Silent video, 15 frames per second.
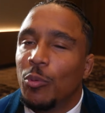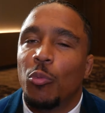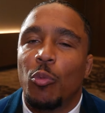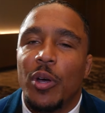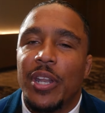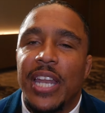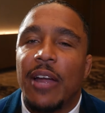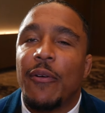
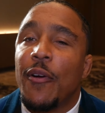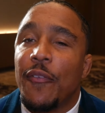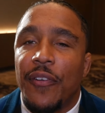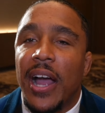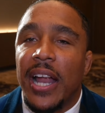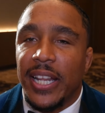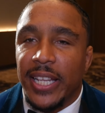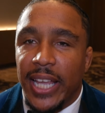will never
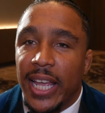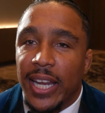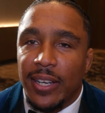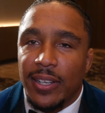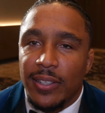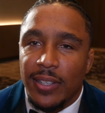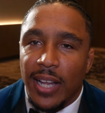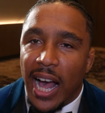fight again.
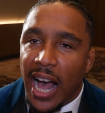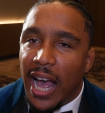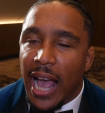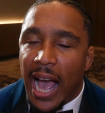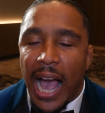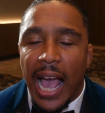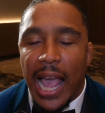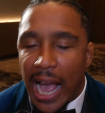
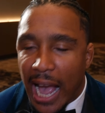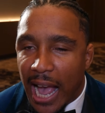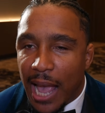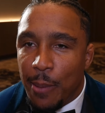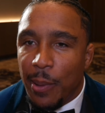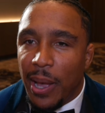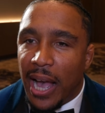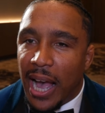I, I,
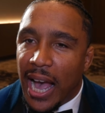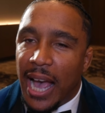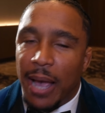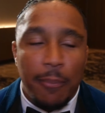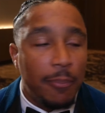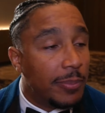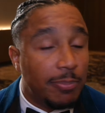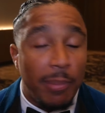I,
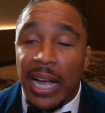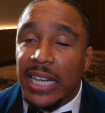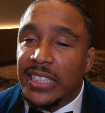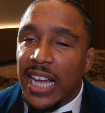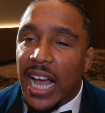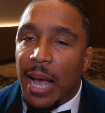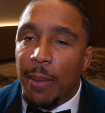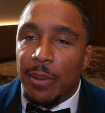I, my
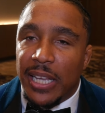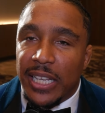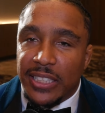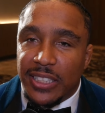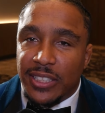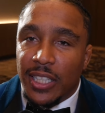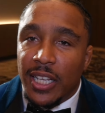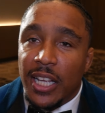job
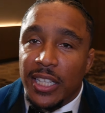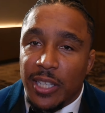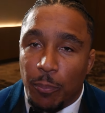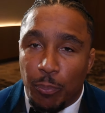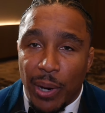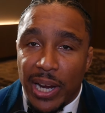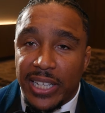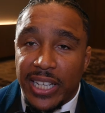is to break